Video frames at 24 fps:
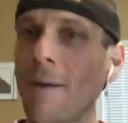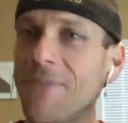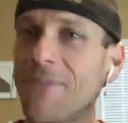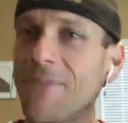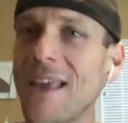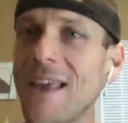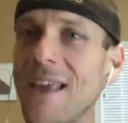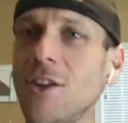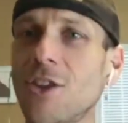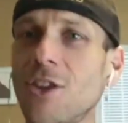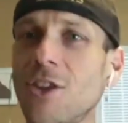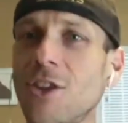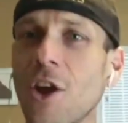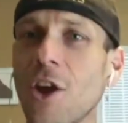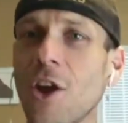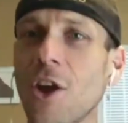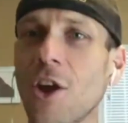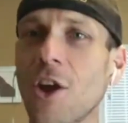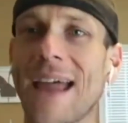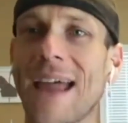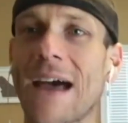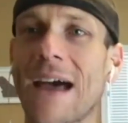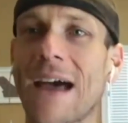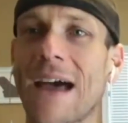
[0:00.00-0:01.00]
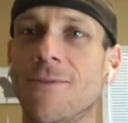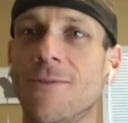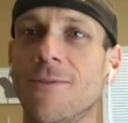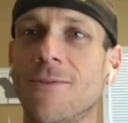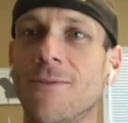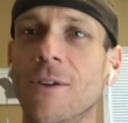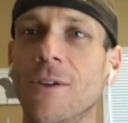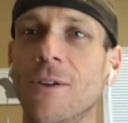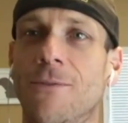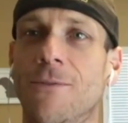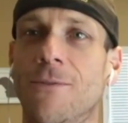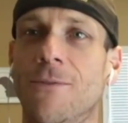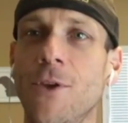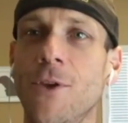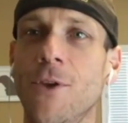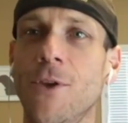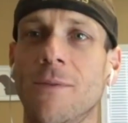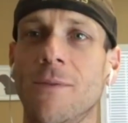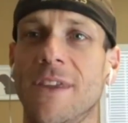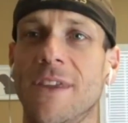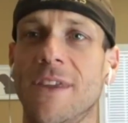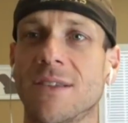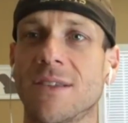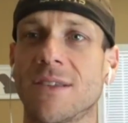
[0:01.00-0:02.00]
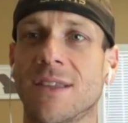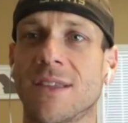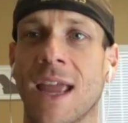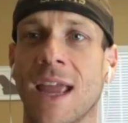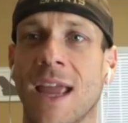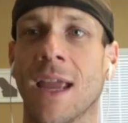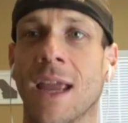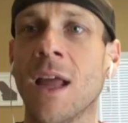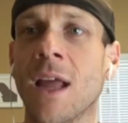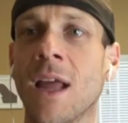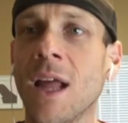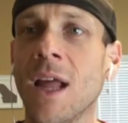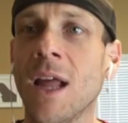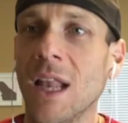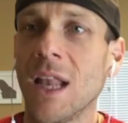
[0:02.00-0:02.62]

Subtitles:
up, take the 30,000 foot view of this thing.